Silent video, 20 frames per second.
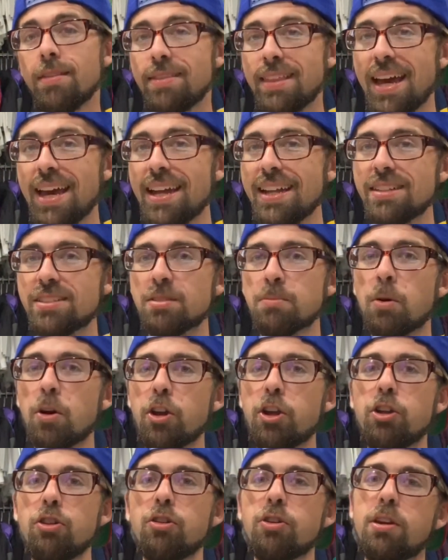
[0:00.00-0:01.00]
That is the
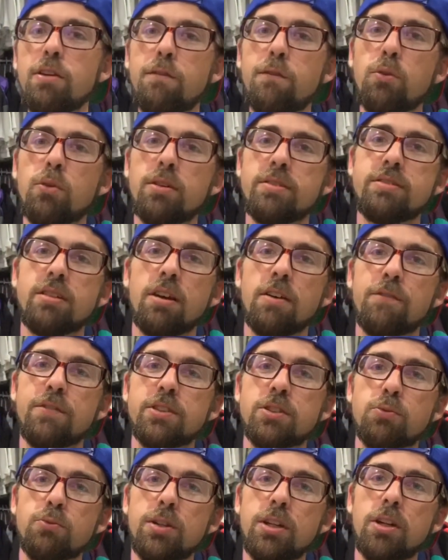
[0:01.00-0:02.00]
mark you're looking for to tell if
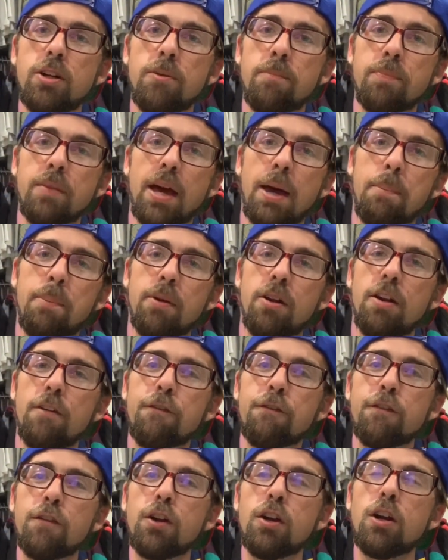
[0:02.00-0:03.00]
it's real. I put it
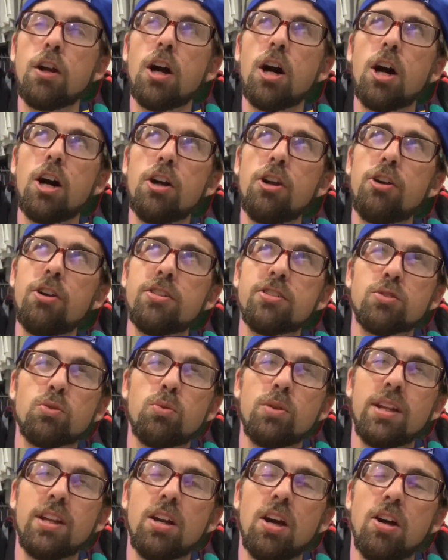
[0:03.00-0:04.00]
up for
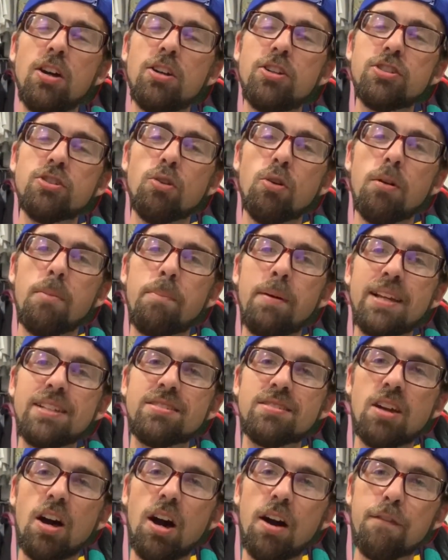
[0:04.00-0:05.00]
$120 or
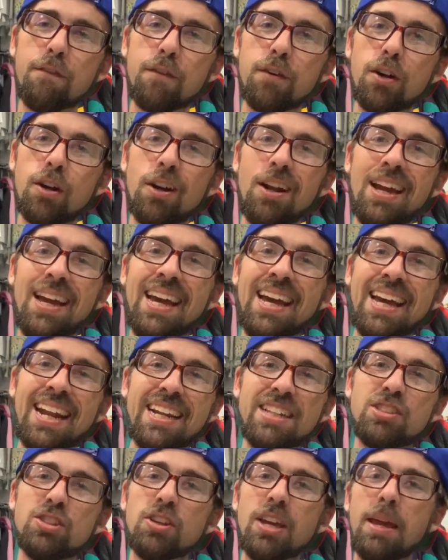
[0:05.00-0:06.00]
best offer, and
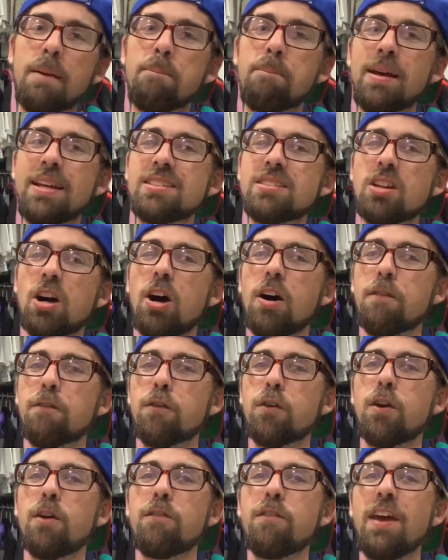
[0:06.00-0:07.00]
I took a best
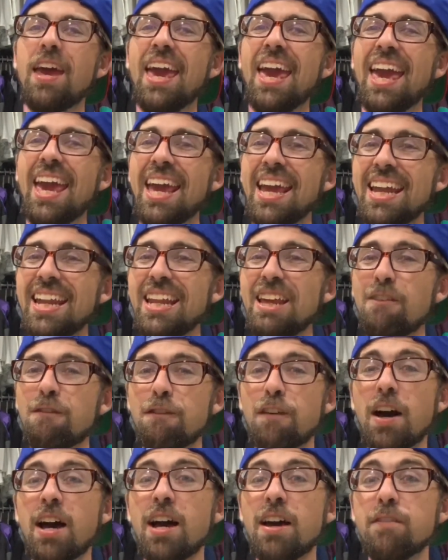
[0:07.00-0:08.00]
offer of
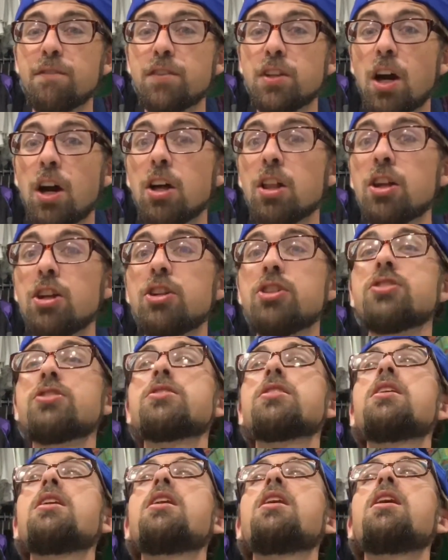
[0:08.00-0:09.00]

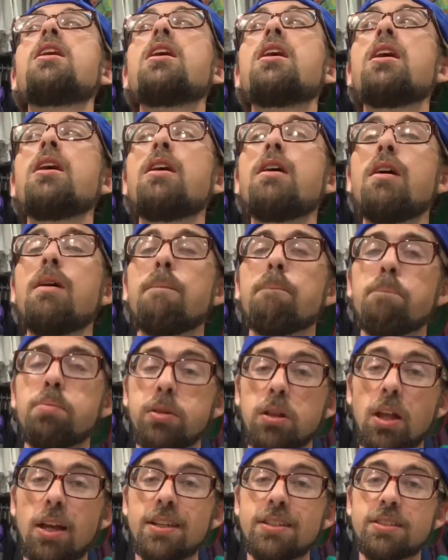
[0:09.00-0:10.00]
$85
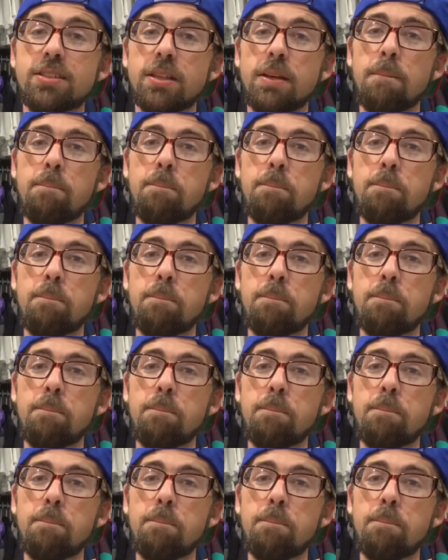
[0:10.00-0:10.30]
plus